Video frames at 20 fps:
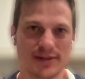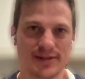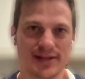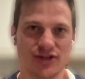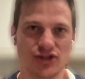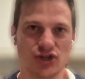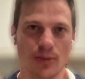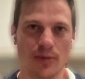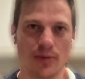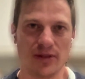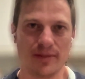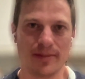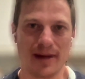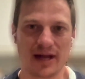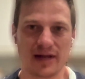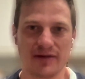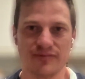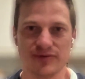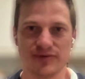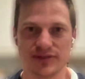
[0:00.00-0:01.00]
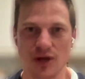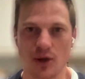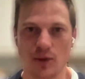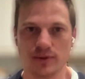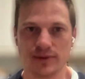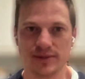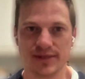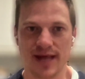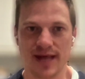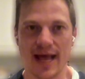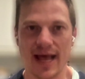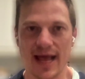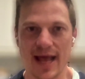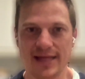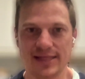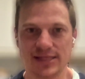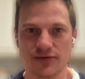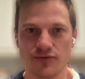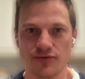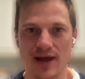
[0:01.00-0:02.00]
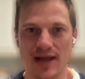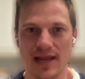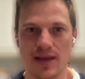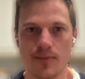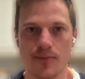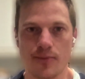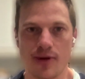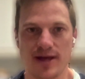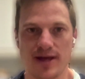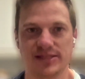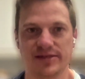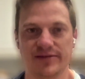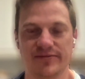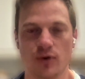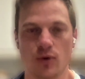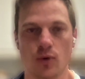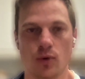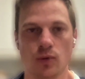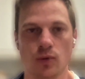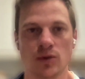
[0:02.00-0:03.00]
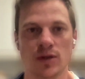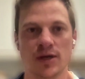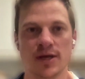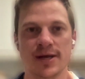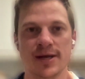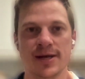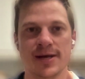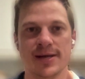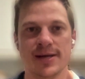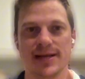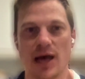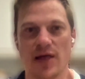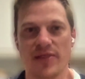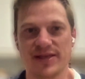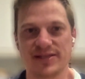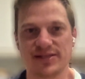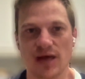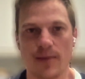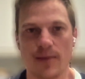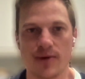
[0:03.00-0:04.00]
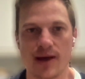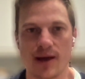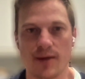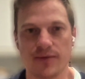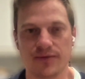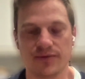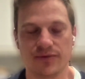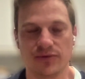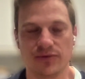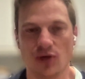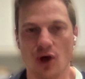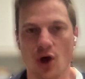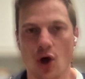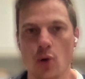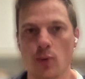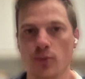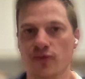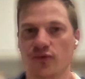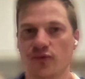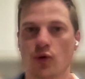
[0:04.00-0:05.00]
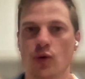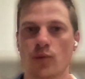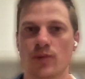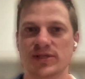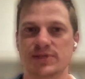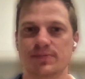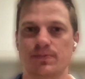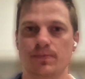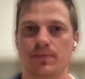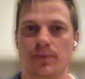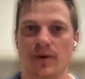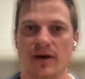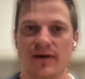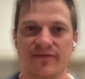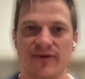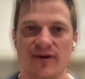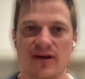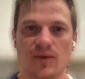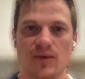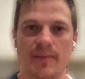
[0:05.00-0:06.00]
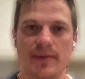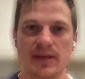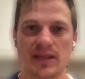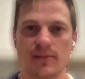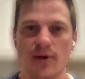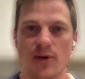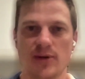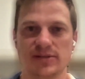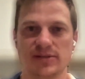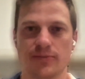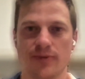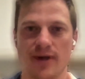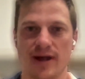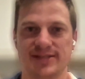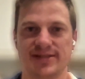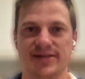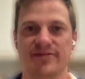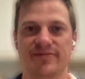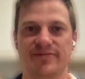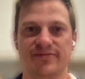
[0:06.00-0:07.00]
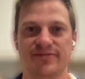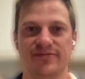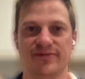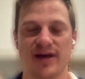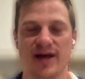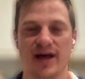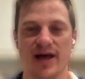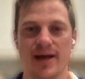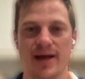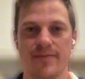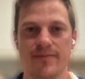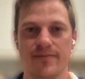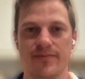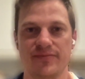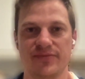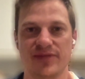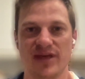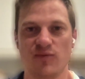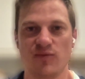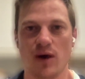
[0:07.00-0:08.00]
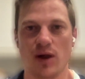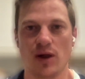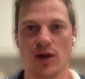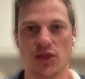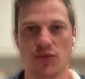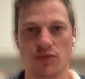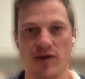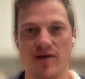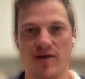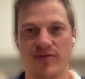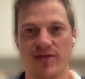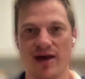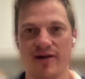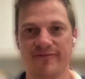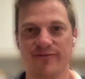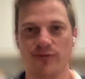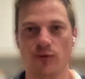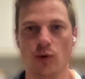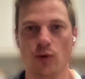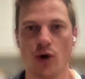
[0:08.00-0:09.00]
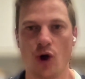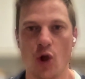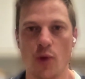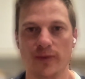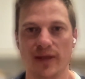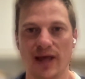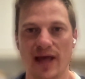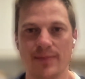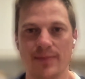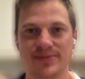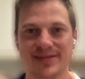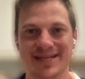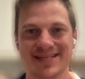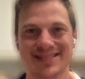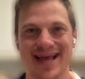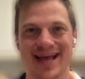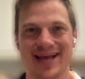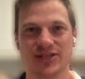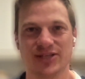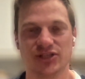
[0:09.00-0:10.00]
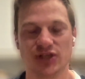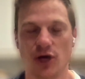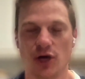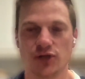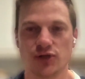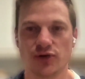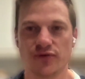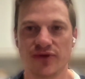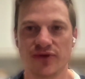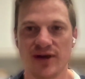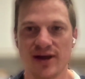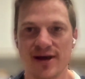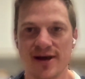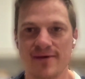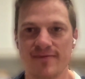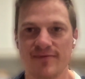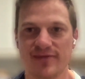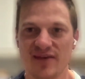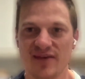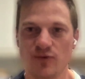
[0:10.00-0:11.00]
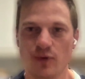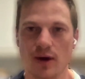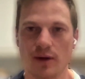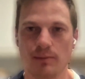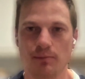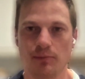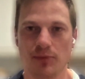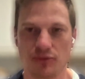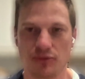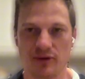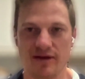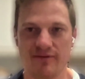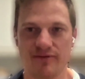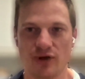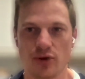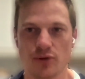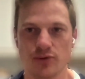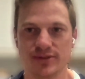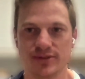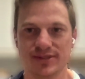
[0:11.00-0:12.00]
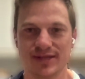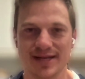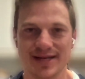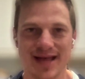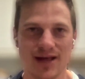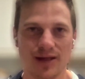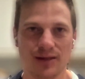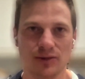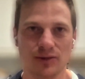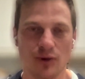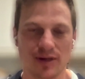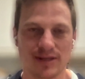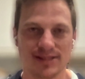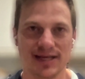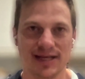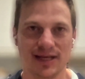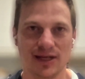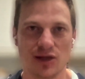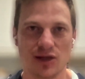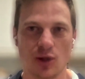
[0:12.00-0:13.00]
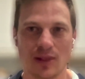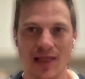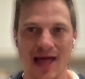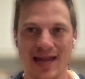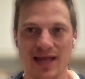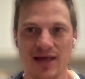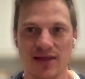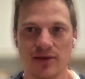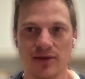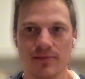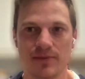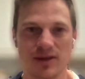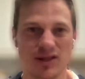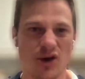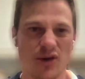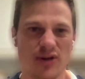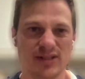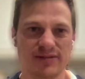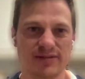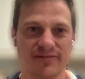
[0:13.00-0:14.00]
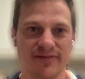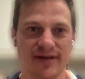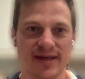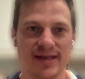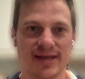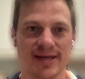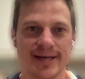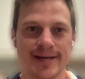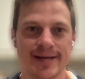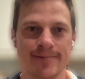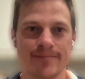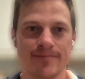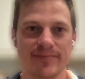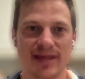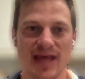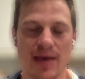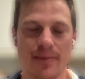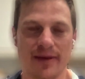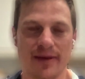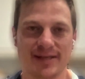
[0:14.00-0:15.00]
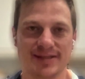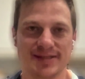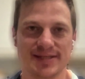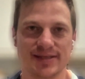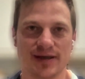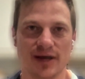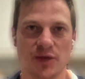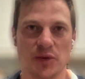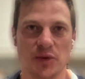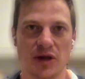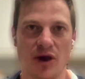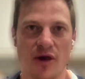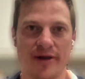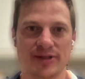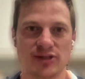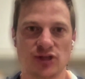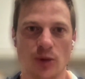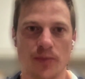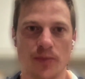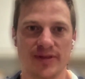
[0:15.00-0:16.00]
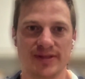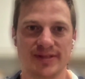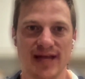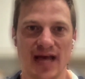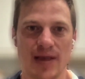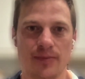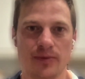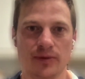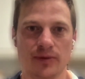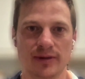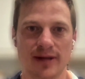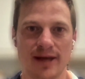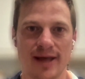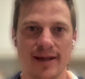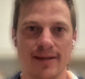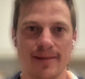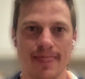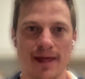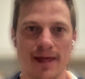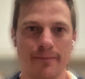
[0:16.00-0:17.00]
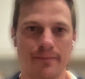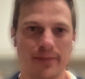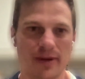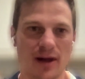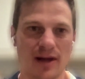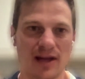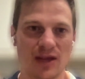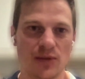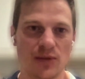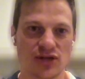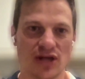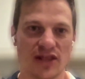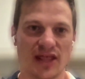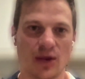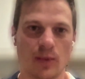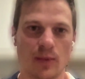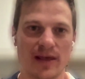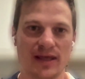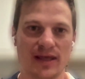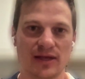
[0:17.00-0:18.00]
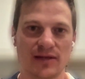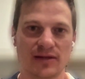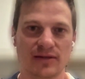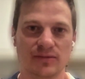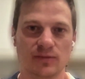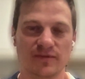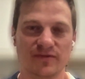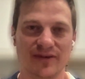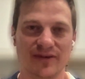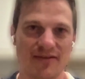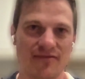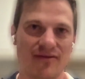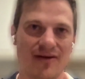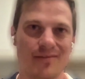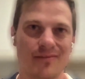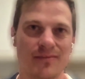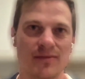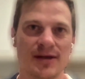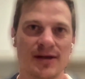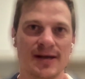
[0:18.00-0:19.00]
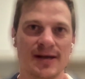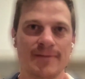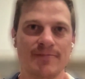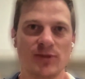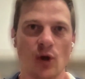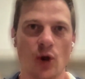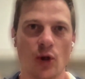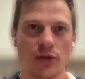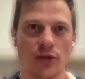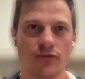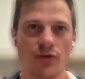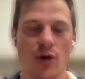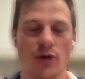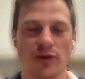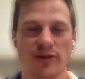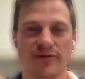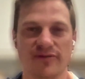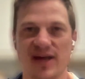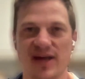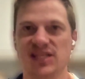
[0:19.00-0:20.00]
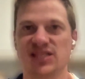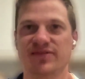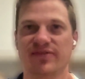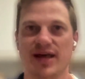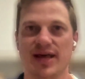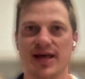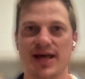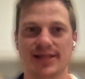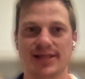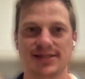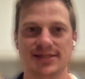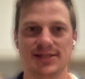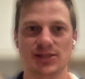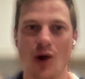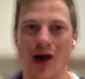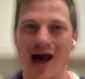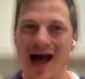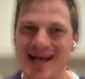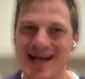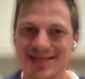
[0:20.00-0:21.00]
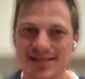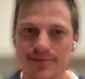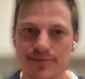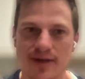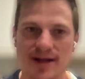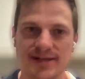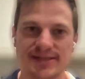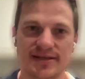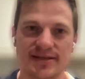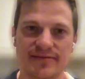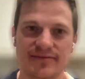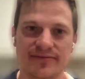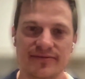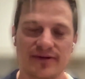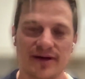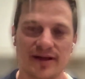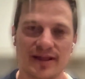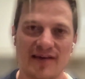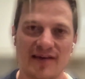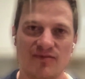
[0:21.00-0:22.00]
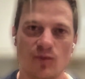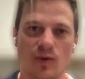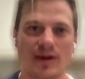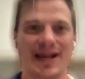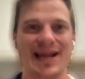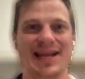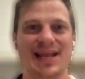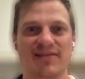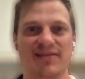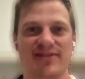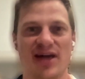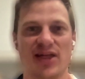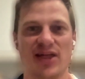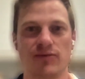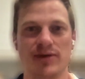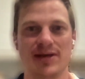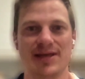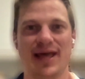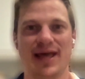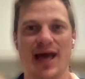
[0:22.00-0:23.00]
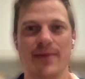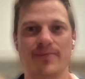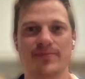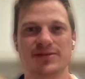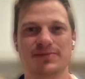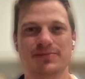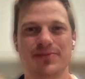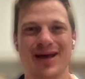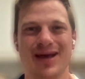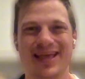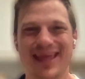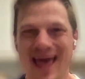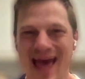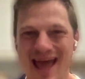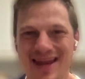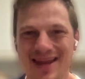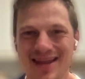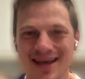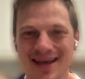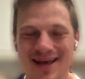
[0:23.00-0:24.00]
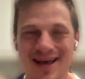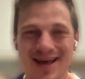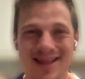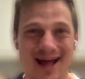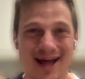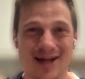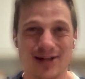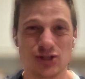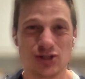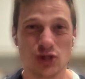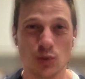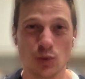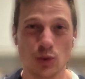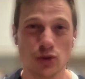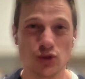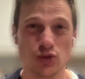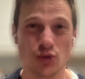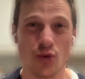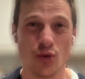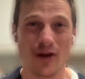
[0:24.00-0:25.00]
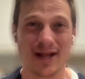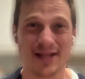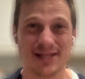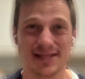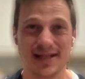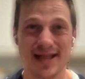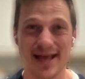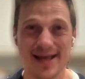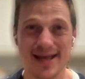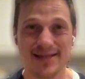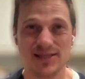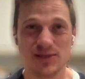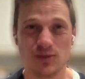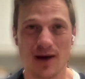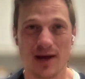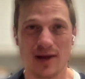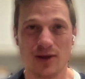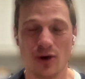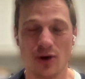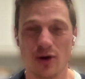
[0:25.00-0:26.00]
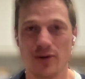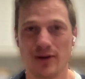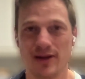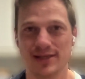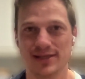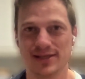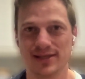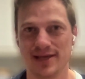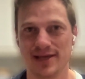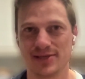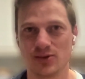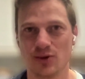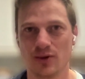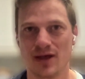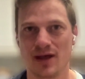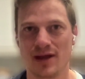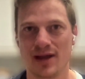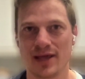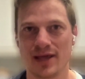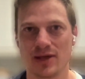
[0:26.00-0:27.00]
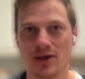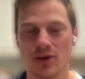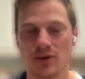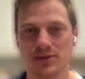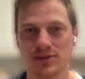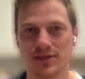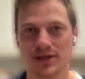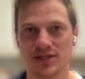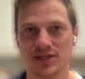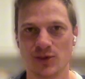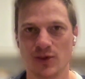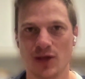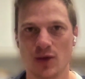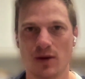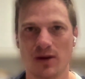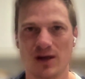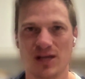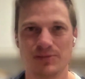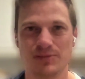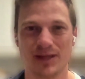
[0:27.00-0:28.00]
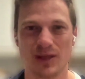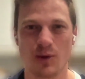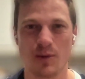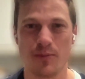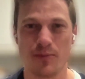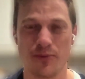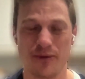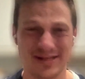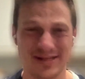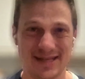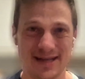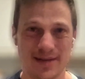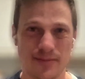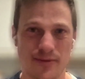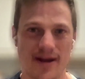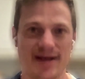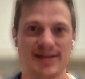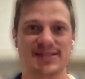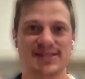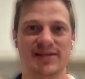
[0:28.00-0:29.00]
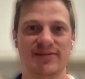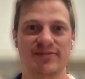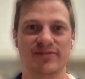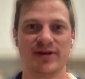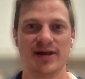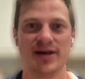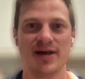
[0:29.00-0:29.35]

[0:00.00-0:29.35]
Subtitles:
their job on the back of results, it's a really impressive haul. Now, this time around, the home form has by far and away been the most impressive. They've won 3 of their 4 home games that he's taken charge of. They've won 3 of those to 0, not conceding a goal in any of them, and the only defeat came against the side who are currently top of the table in Burnley, which I think we can forgive him. On the road, on the face of it, it's not as impressive. They haven't won any of their 3 games, but again, that 2-2 draw against Leeds, where not only did they score that late goal to equalise, but they were pretty impressive